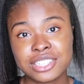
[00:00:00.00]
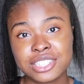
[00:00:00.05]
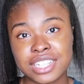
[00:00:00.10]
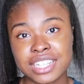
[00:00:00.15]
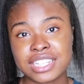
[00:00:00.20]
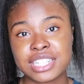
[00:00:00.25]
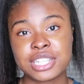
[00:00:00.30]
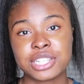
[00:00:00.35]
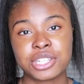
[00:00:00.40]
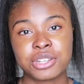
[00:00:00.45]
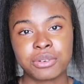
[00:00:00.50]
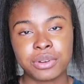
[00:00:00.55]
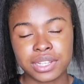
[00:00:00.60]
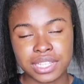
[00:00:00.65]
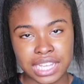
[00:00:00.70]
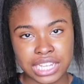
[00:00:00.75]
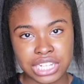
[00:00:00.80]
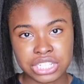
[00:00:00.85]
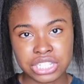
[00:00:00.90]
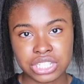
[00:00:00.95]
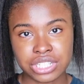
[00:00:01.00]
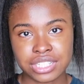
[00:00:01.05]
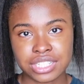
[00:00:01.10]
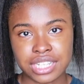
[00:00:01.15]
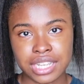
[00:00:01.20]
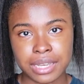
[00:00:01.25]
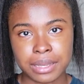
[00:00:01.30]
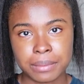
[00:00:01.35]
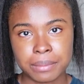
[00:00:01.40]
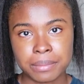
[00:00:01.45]
into the
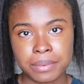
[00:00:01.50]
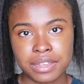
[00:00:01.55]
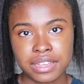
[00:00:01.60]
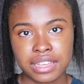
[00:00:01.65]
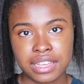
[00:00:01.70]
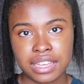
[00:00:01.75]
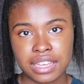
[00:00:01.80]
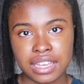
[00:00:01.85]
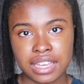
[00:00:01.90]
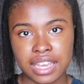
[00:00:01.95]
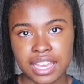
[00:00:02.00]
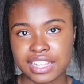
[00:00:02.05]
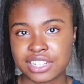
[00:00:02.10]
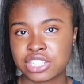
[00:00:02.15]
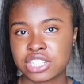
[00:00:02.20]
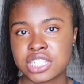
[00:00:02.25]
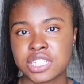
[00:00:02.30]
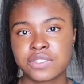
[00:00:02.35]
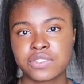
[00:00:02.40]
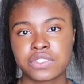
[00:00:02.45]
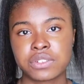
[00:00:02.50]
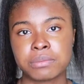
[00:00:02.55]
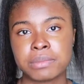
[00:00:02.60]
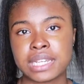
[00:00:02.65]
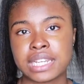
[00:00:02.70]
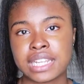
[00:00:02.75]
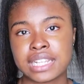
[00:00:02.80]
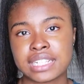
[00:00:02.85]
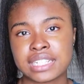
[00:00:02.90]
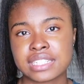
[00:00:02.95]
relationship, and just for
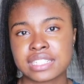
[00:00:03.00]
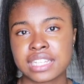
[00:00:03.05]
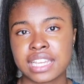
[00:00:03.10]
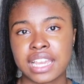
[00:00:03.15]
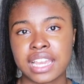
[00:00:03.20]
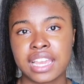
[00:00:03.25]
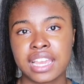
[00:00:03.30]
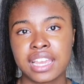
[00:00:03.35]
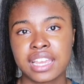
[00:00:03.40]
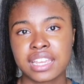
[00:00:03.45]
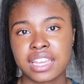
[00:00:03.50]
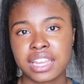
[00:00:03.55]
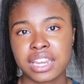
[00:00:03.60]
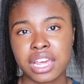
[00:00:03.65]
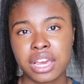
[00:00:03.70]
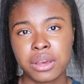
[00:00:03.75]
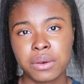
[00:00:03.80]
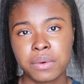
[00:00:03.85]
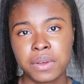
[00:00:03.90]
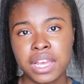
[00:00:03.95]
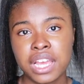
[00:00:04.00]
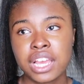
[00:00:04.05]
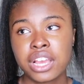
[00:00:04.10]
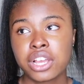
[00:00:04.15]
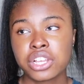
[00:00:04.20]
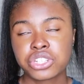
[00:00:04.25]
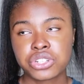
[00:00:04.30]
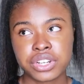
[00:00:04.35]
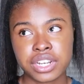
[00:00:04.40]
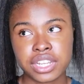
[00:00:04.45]
me to just get, you know,
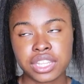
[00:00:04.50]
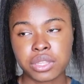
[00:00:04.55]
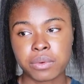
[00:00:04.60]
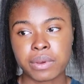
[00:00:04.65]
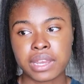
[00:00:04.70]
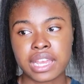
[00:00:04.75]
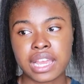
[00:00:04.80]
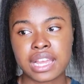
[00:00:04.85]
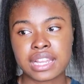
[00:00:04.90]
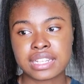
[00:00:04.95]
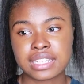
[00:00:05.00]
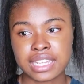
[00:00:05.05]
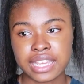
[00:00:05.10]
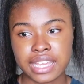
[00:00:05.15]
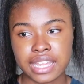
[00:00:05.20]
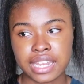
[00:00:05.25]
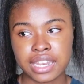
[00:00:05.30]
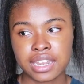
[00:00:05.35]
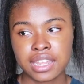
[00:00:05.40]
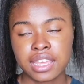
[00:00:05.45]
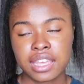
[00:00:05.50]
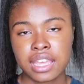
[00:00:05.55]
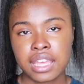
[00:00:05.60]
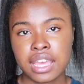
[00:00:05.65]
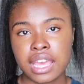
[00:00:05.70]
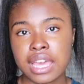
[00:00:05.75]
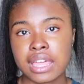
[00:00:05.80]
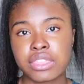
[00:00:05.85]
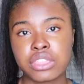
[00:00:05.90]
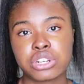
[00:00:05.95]
treated the way I did.
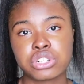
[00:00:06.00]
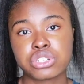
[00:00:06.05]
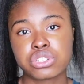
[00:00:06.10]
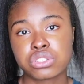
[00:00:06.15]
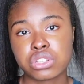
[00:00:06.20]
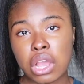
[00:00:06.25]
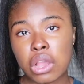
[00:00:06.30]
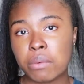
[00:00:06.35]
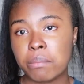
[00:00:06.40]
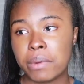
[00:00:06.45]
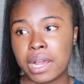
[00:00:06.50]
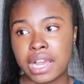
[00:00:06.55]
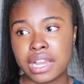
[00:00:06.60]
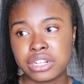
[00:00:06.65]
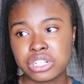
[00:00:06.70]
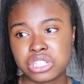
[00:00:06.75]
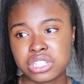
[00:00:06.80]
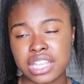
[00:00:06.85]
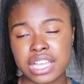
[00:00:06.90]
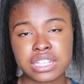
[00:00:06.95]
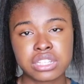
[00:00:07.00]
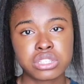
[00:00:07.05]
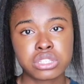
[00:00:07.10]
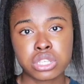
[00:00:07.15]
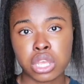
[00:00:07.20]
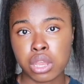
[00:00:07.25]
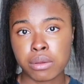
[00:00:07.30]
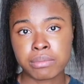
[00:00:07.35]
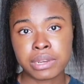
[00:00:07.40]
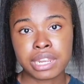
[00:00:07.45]
And there's so much that
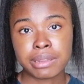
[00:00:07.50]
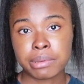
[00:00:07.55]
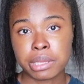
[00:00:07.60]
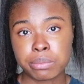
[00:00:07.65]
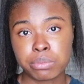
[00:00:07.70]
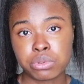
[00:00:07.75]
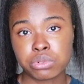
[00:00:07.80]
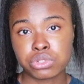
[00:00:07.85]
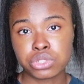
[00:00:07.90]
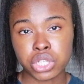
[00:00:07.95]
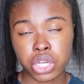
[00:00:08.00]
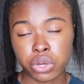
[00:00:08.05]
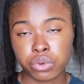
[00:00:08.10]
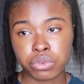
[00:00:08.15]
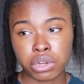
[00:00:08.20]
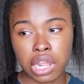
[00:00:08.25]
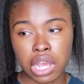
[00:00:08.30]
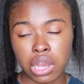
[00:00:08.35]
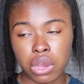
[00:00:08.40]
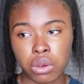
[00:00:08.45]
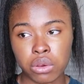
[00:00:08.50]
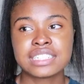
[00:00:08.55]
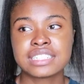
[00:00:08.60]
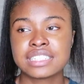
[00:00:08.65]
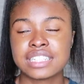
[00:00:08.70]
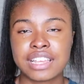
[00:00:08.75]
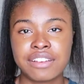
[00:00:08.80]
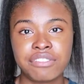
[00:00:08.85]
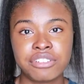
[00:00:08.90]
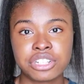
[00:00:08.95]
so many people don't know. I
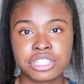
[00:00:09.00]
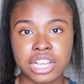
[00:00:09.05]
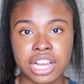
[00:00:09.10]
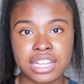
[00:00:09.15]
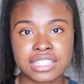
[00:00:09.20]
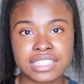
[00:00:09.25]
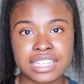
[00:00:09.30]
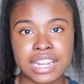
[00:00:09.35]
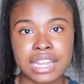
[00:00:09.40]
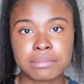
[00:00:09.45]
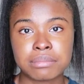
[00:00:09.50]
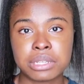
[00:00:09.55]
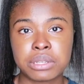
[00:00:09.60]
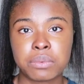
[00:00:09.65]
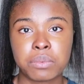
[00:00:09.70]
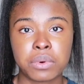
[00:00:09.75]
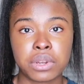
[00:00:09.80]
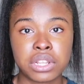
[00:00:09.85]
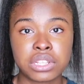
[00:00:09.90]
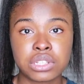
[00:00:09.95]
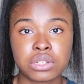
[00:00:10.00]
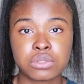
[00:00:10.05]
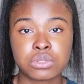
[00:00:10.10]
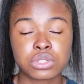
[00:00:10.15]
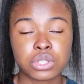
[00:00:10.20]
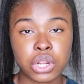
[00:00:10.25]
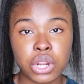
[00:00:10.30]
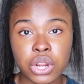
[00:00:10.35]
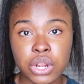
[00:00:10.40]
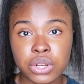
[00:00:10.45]
just never thought that I'd be one of
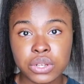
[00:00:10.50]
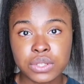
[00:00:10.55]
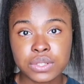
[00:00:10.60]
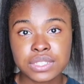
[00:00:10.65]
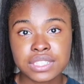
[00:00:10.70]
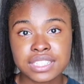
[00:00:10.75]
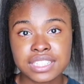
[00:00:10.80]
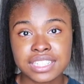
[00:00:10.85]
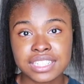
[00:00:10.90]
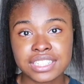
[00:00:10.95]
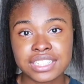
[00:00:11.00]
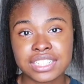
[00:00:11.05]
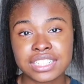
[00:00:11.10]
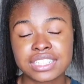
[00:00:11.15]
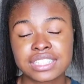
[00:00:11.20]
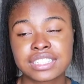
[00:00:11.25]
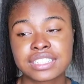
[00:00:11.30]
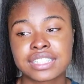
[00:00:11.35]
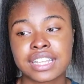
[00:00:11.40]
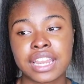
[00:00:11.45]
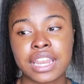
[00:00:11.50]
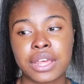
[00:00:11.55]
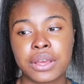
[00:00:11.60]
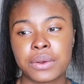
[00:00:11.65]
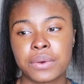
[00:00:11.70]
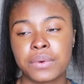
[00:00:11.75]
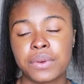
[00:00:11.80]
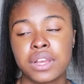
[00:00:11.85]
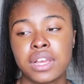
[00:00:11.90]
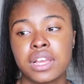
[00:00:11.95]
those girls to just, you
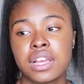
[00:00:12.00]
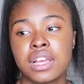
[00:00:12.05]
know,